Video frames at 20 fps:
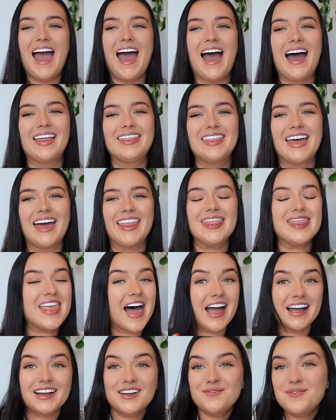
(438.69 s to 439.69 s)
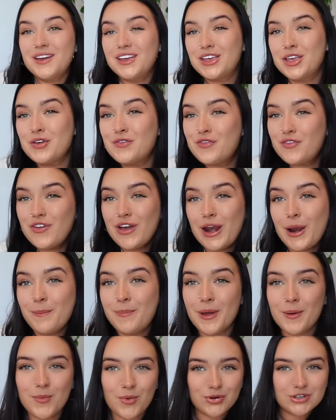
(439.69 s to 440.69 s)
and then that can make you feel a
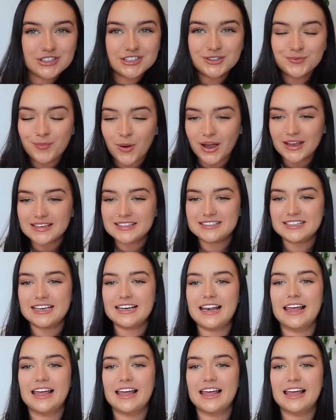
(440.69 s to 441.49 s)
bit more spicy.